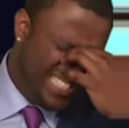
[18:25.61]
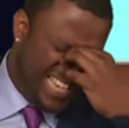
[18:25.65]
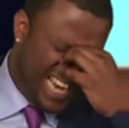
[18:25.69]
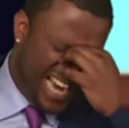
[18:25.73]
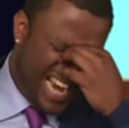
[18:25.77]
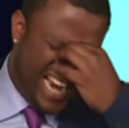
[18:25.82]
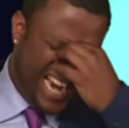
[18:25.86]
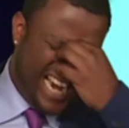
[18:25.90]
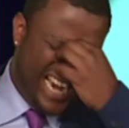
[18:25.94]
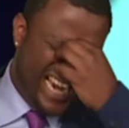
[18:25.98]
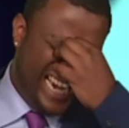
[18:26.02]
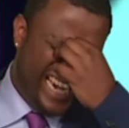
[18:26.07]
is
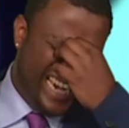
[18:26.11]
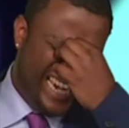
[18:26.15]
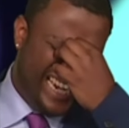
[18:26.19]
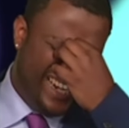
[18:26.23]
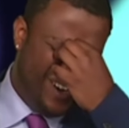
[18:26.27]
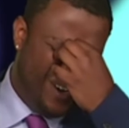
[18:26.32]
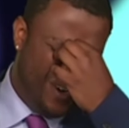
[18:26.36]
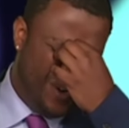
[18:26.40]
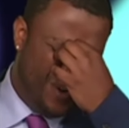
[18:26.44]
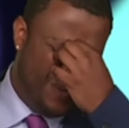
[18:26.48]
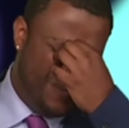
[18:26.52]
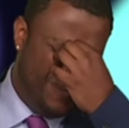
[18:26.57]
sad
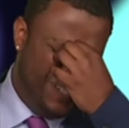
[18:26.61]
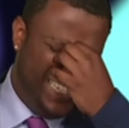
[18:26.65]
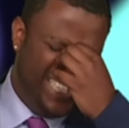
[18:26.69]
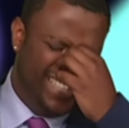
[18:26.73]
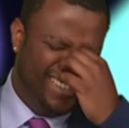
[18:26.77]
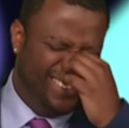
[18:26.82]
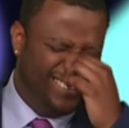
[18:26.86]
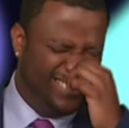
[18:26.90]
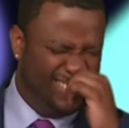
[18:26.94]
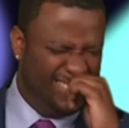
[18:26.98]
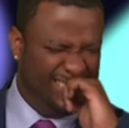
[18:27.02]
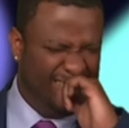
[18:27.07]

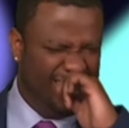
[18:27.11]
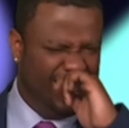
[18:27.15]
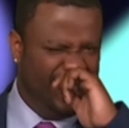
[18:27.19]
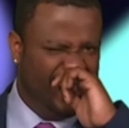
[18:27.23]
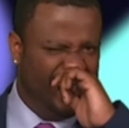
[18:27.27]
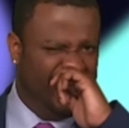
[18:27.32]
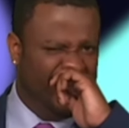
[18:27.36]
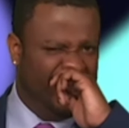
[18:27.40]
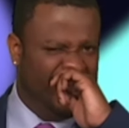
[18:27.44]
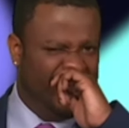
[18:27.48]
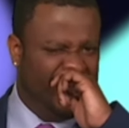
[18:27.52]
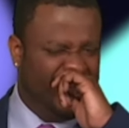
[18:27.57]
dang,
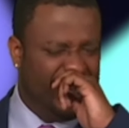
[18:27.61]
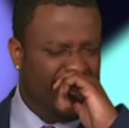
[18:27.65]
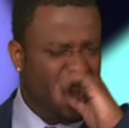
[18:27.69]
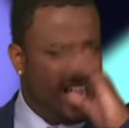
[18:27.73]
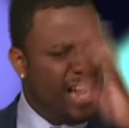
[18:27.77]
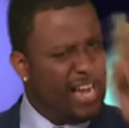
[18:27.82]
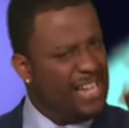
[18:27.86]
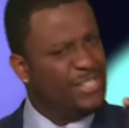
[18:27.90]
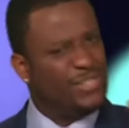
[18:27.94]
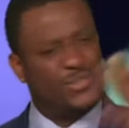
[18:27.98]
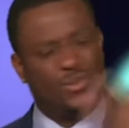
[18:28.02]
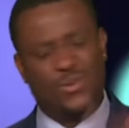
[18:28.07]
homie.
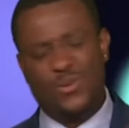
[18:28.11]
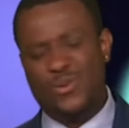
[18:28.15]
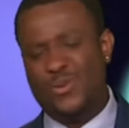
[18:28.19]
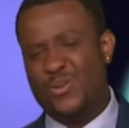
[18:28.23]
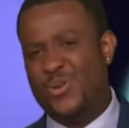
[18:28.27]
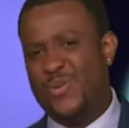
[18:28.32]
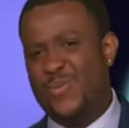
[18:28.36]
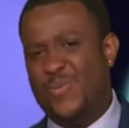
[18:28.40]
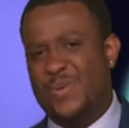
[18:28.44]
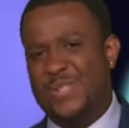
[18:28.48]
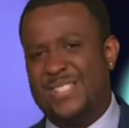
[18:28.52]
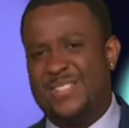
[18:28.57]

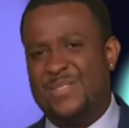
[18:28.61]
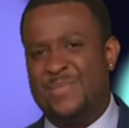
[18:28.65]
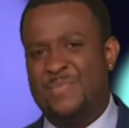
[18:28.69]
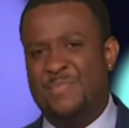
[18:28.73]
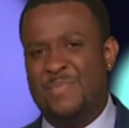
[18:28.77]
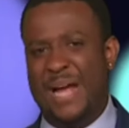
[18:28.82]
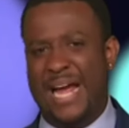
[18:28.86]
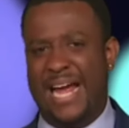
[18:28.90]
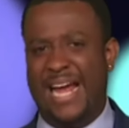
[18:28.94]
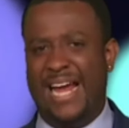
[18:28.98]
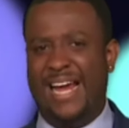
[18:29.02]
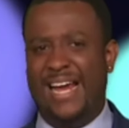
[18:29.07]
In high
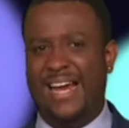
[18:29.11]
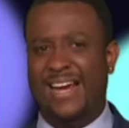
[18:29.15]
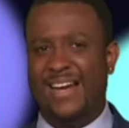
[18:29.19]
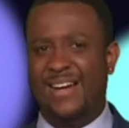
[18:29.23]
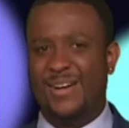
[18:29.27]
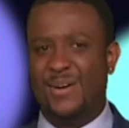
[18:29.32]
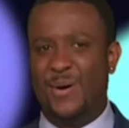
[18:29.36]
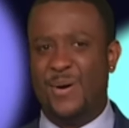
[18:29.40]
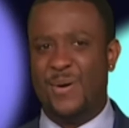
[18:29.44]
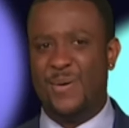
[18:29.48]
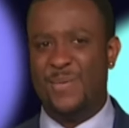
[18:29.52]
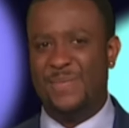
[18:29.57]
school, you
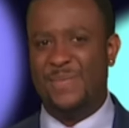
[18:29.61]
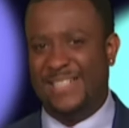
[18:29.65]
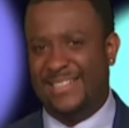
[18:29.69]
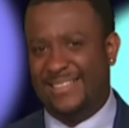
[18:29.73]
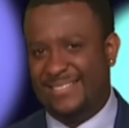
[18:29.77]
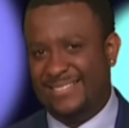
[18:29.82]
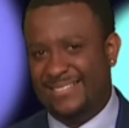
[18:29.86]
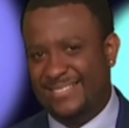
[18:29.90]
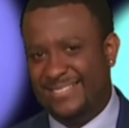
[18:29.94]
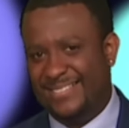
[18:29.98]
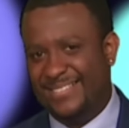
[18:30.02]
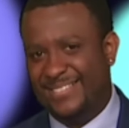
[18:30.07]
was the
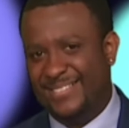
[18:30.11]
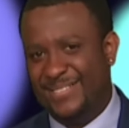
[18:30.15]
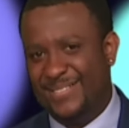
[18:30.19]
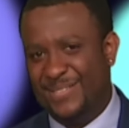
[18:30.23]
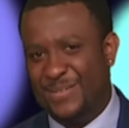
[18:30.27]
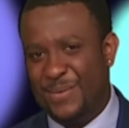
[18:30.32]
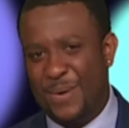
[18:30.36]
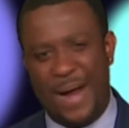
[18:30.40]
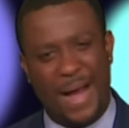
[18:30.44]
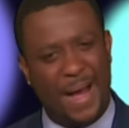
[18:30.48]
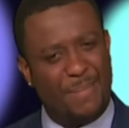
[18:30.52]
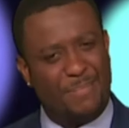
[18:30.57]
man,
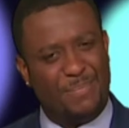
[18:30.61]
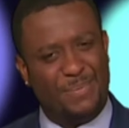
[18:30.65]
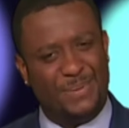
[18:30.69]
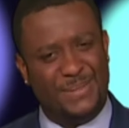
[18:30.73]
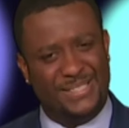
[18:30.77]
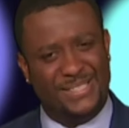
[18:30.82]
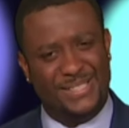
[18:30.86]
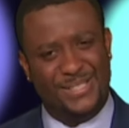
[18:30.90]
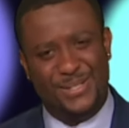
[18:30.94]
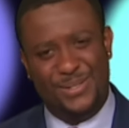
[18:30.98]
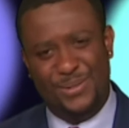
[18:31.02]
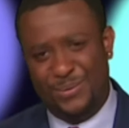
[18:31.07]
homie.
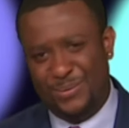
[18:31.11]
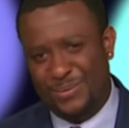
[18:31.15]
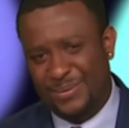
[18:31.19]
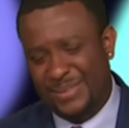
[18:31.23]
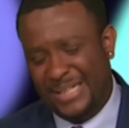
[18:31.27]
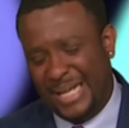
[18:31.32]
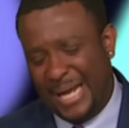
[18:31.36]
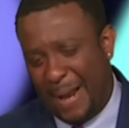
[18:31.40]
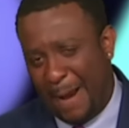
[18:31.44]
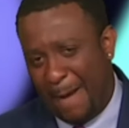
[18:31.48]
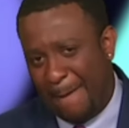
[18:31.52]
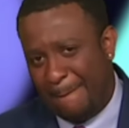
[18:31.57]
What
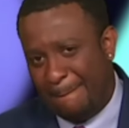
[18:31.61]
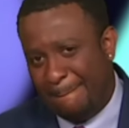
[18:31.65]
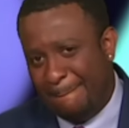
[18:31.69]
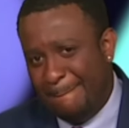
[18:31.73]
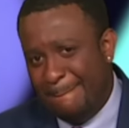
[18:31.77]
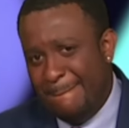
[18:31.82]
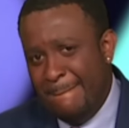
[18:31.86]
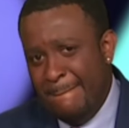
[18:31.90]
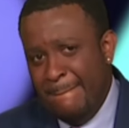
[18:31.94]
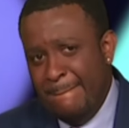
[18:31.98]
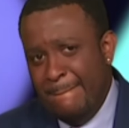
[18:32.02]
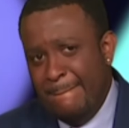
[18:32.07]
happened to
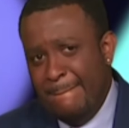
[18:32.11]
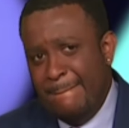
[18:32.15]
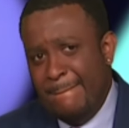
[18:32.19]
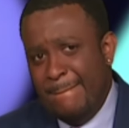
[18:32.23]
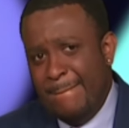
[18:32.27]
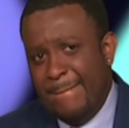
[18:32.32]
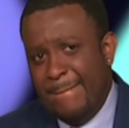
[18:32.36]
you?